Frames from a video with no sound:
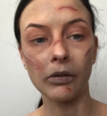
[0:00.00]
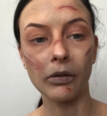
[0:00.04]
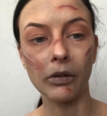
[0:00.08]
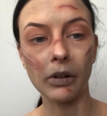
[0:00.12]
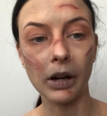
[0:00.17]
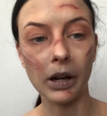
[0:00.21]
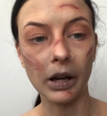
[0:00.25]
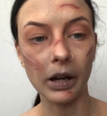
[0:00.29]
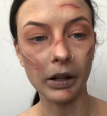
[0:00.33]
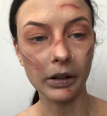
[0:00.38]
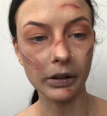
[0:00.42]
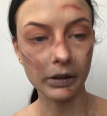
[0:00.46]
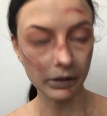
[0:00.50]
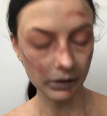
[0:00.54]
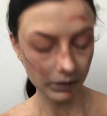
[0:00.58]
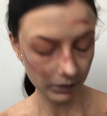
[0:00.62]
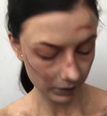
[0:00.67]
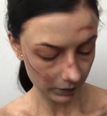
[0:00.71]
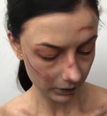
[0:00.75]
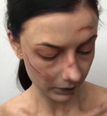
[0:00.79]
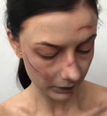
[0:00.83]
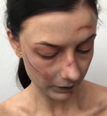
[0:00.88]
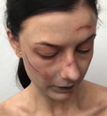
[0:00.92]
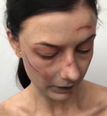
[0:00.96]
Right, I
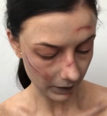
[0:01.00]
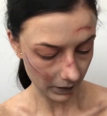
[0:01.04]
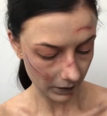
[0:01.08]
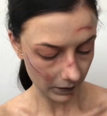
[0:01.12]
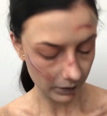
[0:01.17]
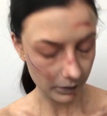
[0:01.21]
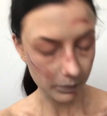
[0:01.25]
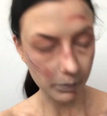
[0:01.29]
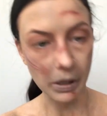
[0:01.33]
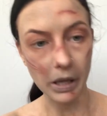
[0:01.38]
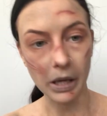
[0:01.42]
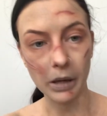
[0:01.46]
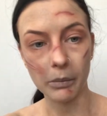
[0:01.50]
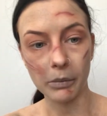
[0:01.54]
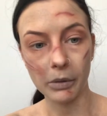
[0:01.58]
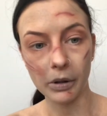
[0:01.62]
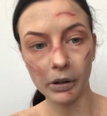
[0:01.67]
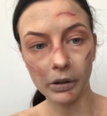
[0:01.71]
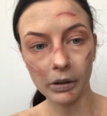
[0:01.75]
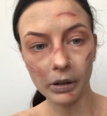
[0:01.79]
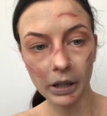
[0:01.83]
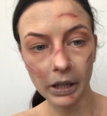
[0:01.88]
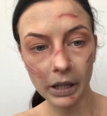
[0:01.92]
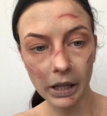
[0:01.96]
don't understand this
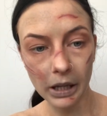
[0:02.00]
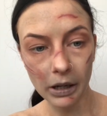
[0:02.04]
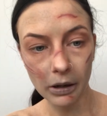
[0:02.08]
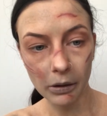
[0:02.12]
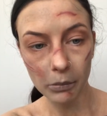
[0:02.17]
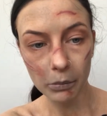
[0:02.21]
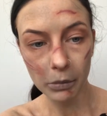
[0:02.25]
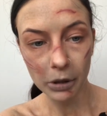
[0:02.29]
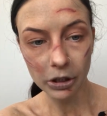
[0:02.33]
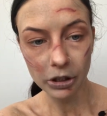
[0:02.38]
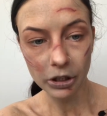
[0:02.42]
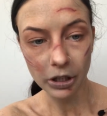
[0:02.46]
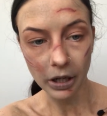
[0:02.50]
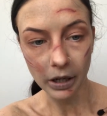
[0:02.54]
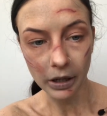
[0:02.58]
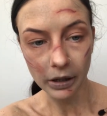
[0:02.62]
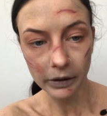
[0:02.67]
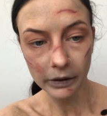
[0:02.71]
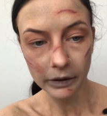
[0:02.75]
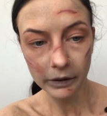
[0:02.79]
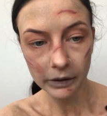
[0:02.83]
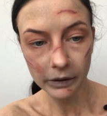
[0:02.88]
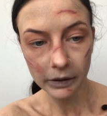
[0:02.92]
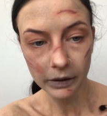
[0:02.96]
pigment. Get on my
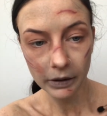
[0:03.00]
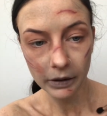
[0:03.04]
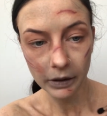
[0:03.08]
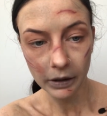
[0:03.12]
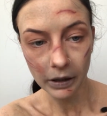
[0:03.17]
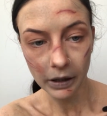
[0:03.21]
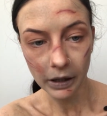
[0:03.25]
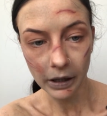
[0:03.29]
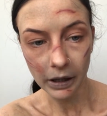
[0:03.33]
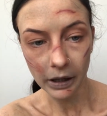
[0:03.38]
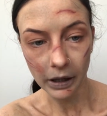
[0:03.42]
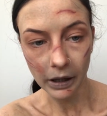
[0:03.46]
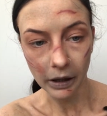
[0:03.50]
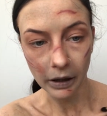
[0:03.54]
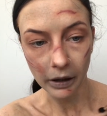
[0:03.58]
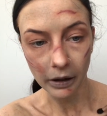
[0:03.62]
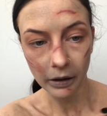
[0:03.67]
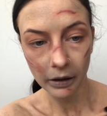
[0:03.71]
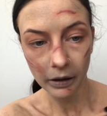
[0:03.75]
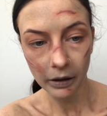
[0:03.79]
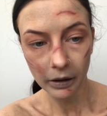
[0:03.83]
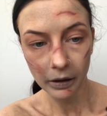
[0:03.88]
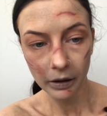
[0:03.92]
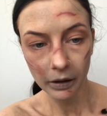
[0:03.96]
chest. Here.
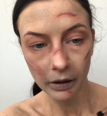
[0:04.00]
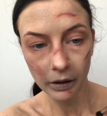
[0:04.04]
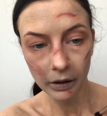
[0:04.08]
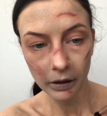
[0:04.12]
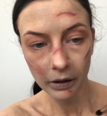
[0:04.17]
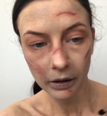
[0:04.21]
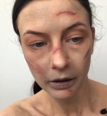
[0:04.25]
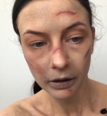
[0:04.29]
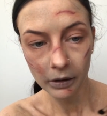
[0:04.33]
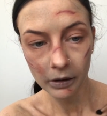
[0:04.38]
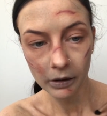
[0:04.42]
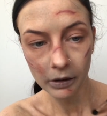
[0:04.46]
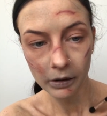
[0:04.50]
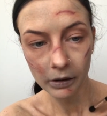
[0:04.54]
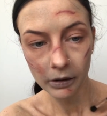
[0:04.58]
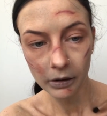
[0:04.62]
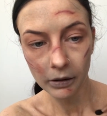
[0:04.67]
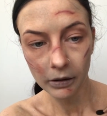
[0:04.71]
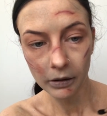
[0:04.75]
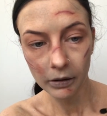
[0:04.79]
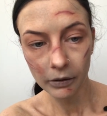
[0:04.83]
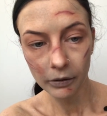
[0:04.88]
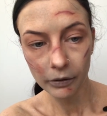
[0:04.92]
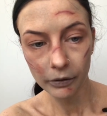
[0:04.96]

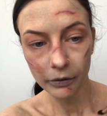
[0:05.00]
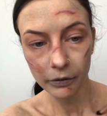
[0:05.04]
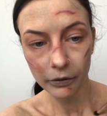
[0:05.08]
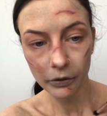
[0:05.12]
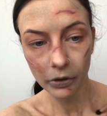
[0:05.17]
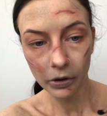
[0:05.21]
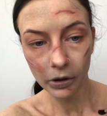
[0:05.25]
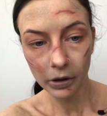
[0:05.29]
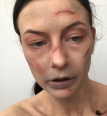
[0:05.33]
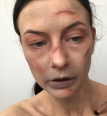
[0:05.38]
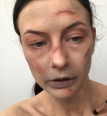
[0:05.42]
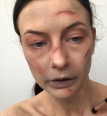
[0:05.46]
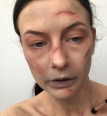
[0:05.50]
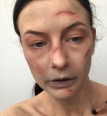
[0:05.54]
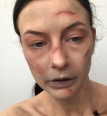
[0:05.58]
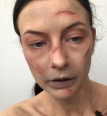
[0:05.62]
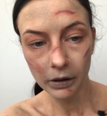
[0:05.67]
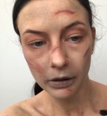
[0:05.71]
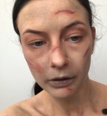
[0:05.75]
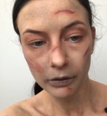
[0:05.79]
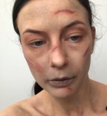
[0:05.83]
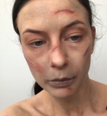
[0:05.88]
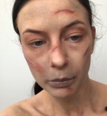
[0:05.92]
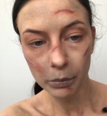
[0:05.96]
Fucking
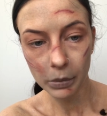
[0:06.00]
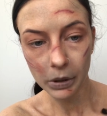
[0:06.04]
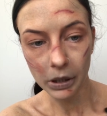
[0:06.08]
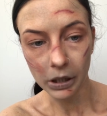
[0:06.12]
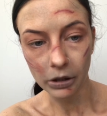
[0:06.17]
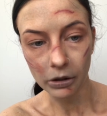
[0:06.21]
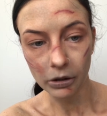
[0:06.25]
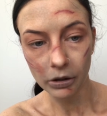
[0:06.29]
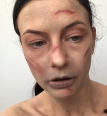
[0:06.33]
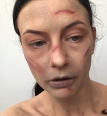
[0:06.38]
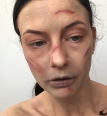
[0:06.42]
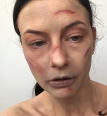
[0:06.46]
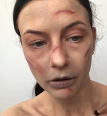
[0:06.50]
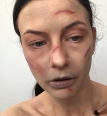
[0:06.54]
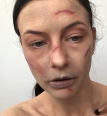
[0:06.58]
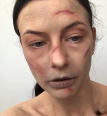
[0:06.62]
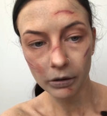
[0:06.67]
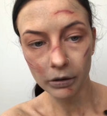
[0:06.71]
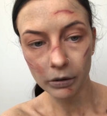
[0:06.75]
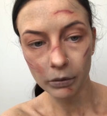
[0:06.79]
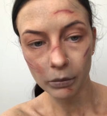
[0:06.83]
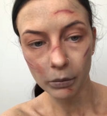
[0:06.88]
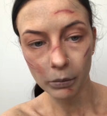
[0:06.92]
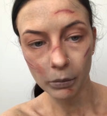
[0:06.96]
son of a bitch, don't
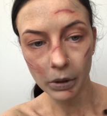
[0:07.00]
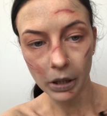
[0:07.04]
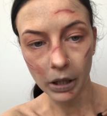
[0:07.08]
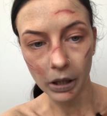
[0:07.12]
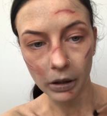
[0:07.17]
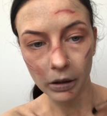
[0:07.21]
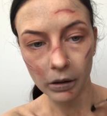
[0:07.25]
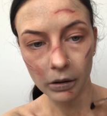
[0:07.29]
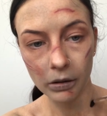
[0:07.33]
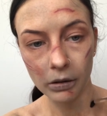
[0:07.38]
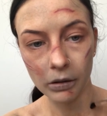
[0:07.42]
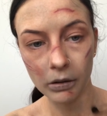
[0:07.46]
argue with me.